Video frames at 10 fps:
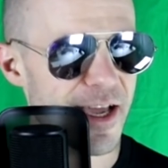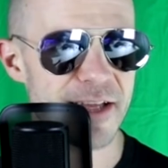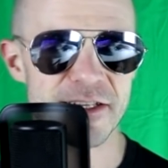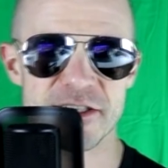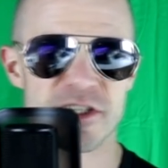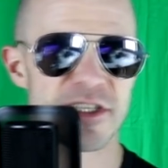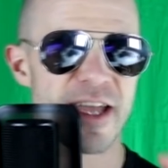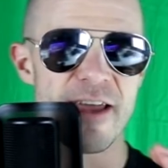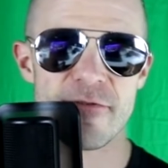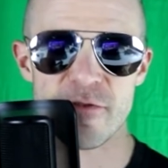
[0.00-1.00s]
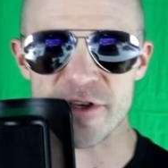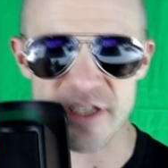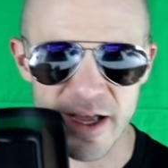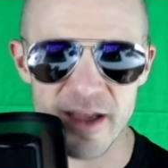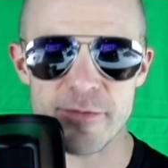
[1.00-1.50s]
and it's just every
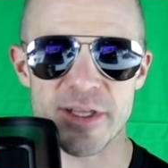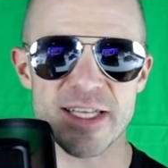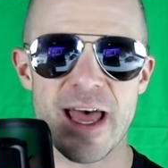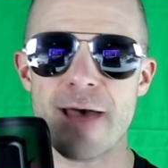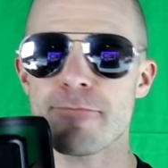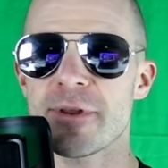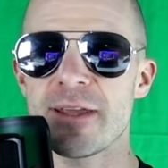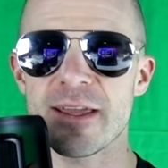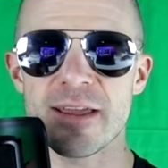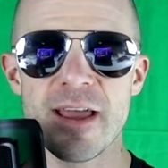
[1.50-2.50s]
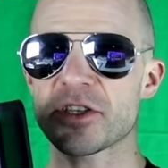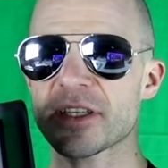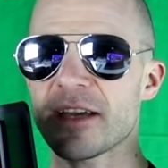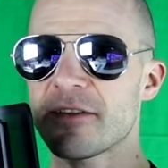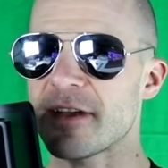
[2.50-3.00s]
time it's happening. Just
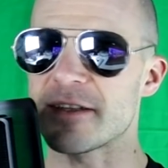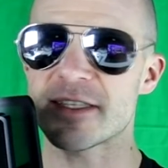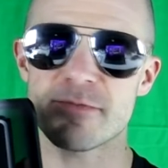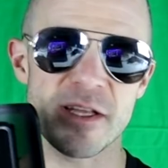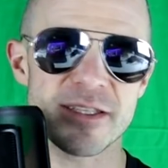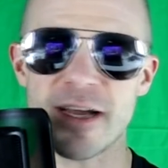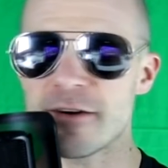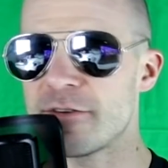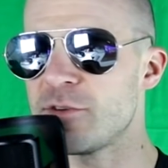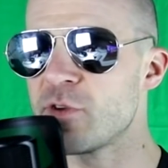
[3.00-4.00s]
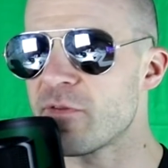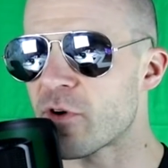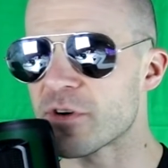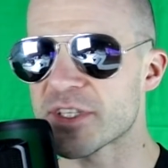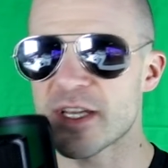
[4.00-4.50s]
kind of the entire
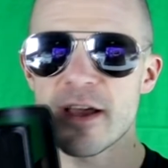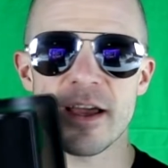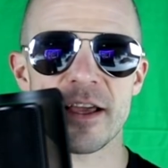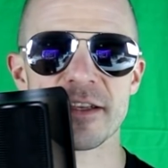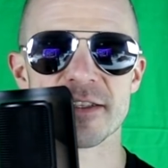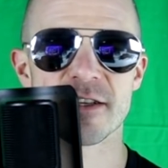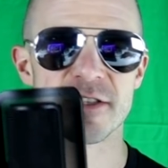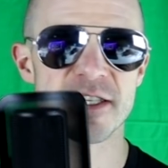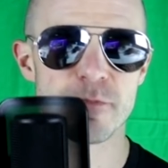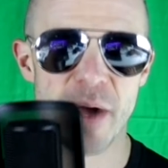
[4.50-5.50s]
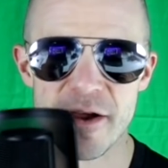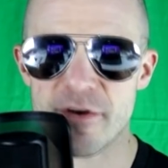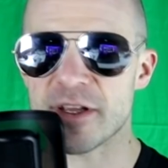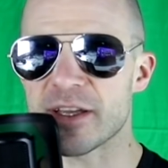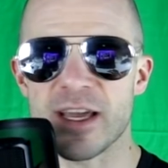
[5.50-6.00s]
universe is
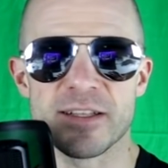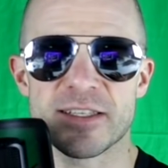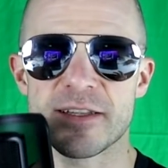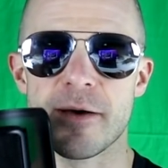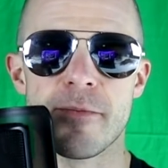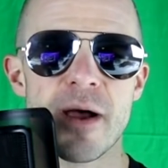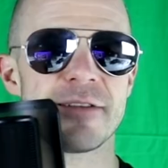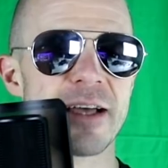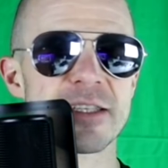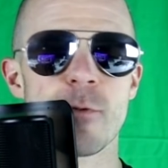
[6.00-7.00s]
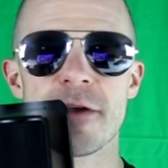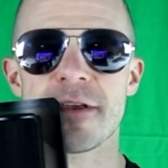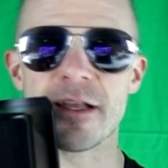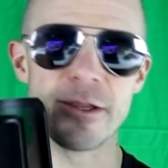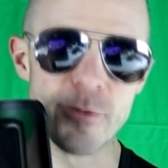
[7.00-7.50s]
conspiring against them. That's why
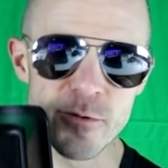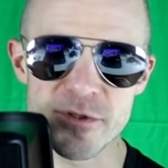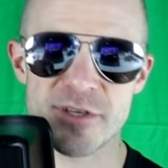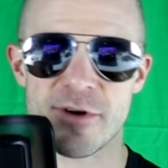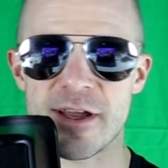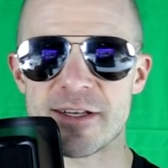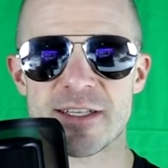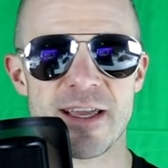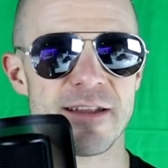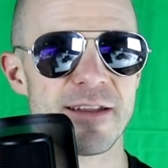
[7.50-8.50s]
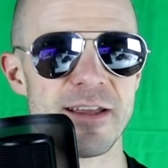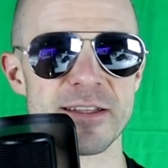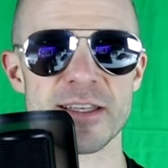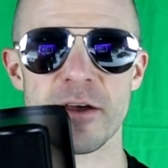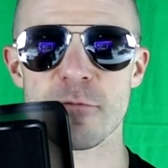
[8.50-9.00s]
they lose, right? And
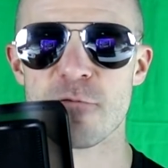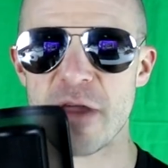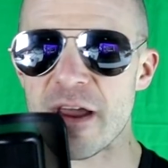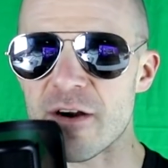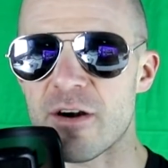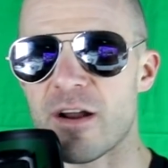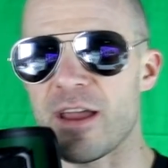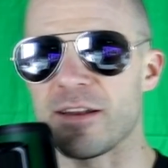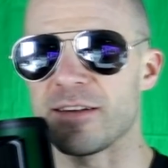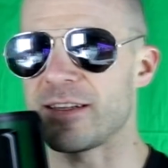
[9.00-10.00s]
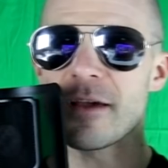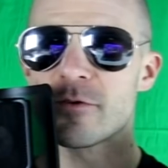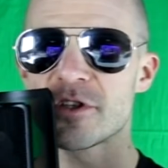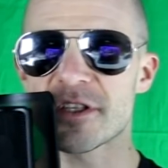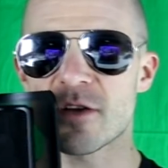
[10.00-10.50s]
it's unfair, and they were
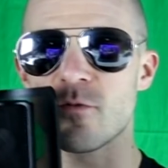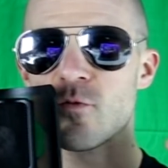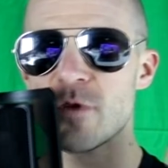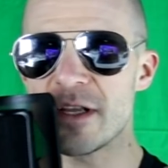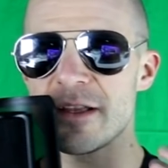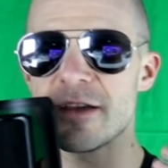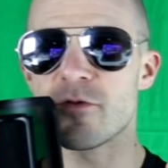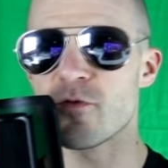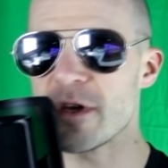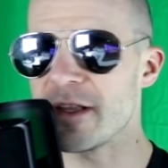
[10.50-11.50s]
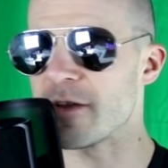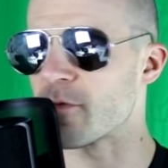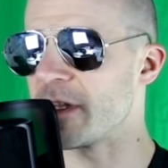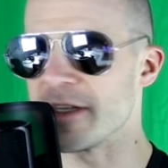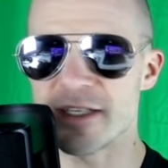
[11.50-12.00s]
just
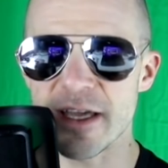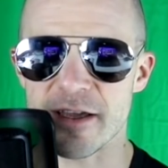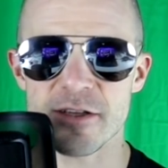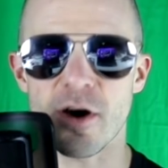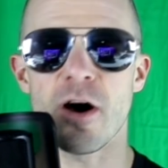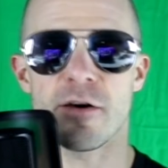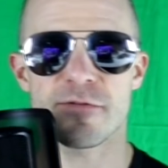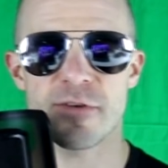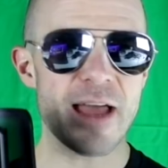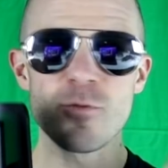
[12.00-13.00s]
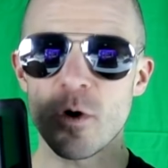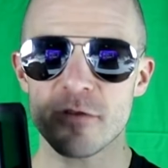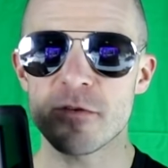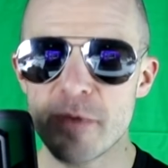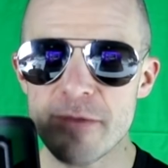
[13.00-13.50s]
really ticked off. And one of
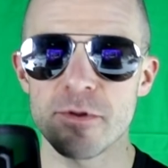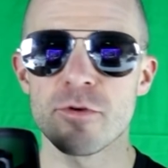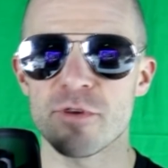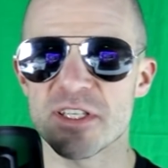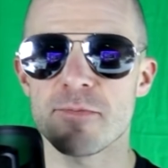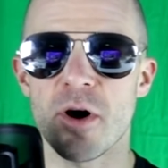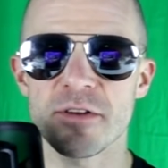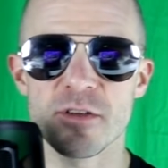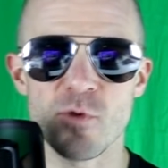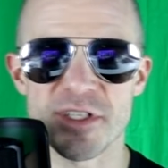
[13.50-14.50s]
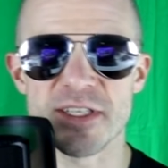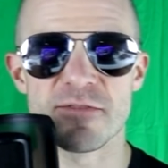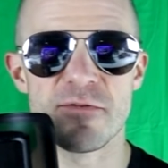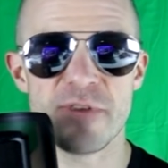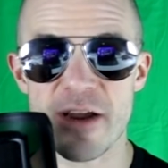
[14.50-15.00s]
the people who responded was this
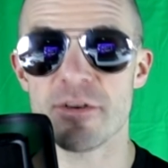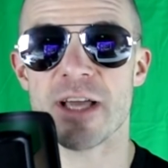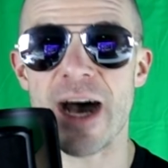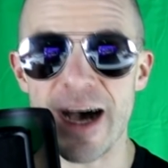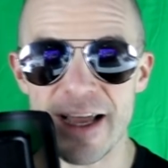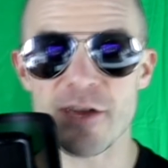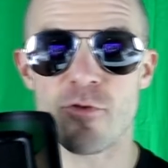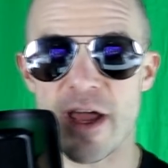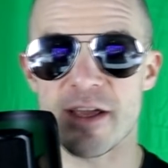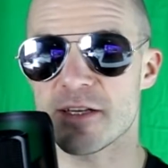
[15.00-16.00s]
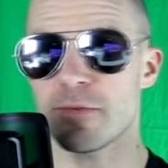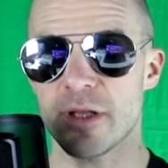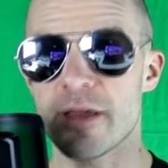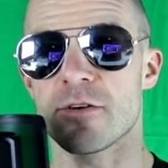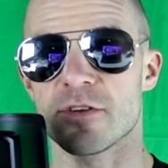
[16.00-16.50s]
very high-ranked
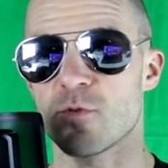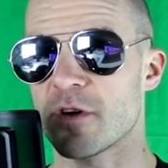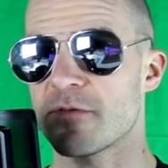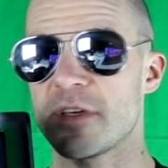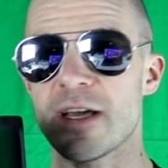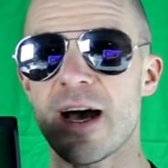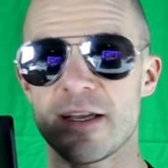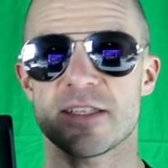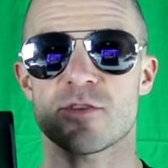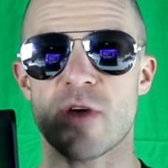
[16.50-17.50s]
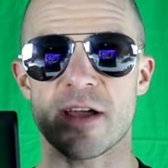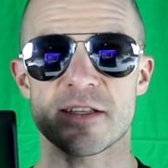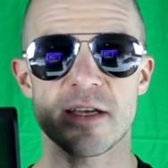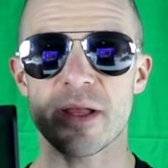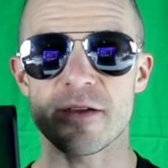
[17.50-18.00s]
players, one of the
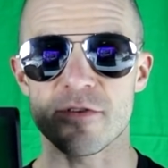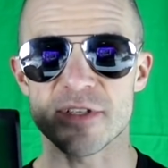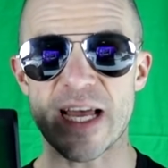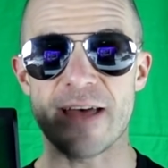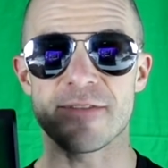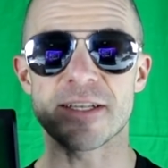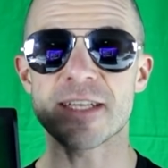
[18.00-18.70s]
highest-ranked players at the